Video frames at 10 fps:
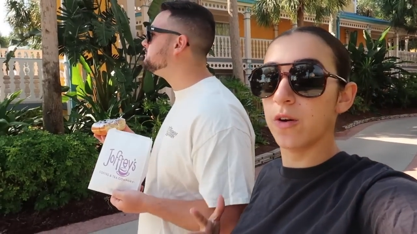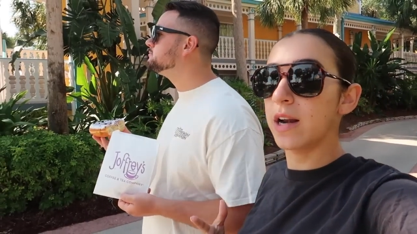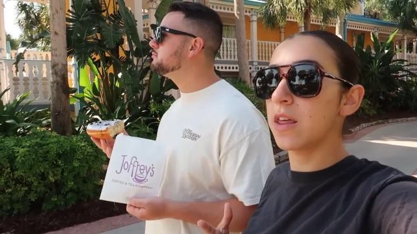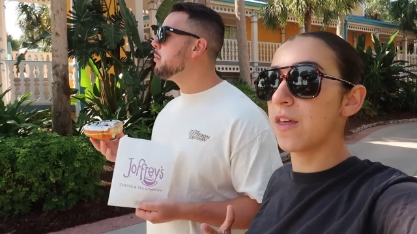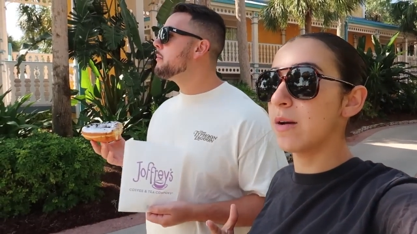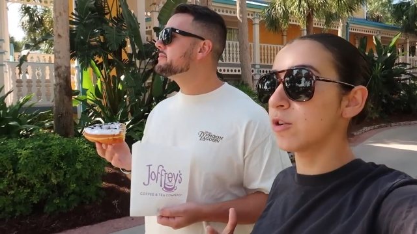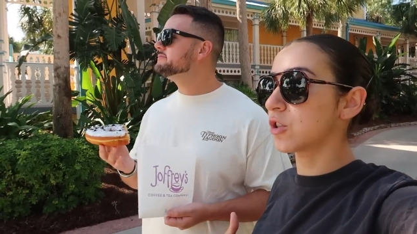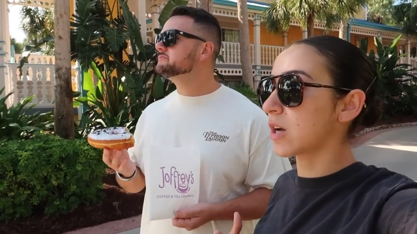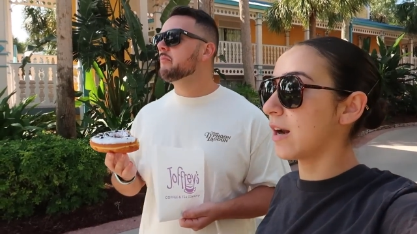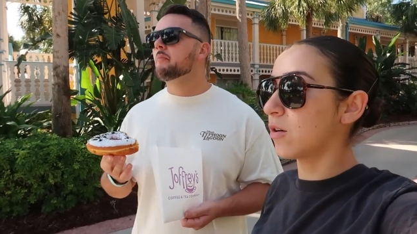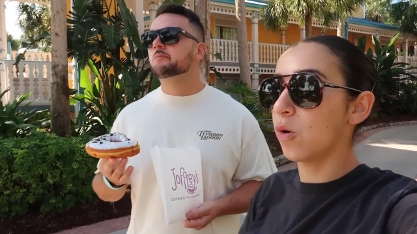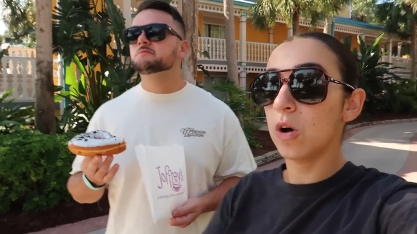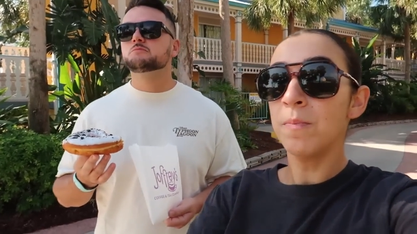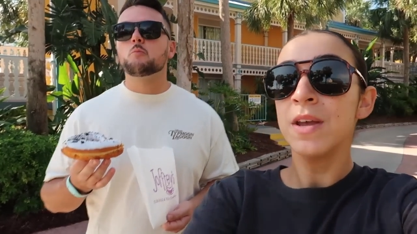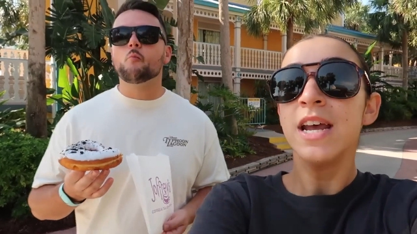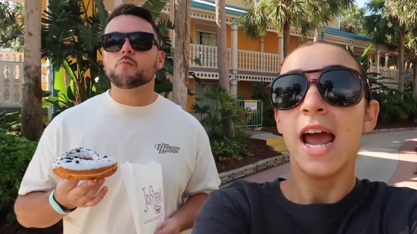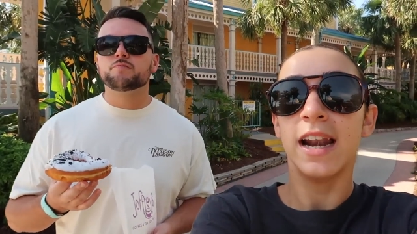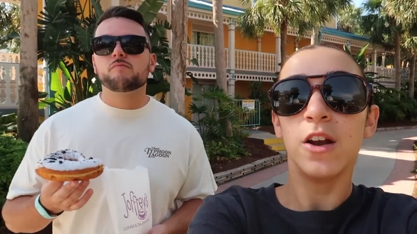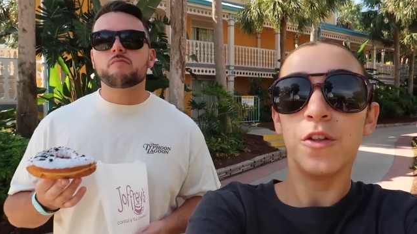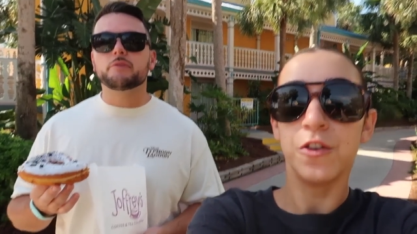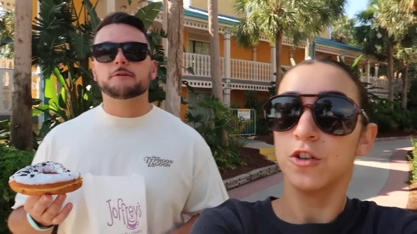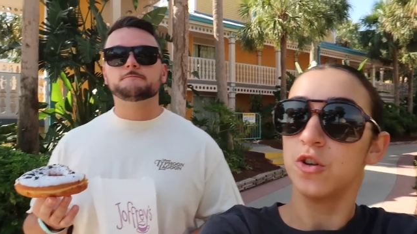Speaker 1: or anything, which is kind of cool. And I know that they're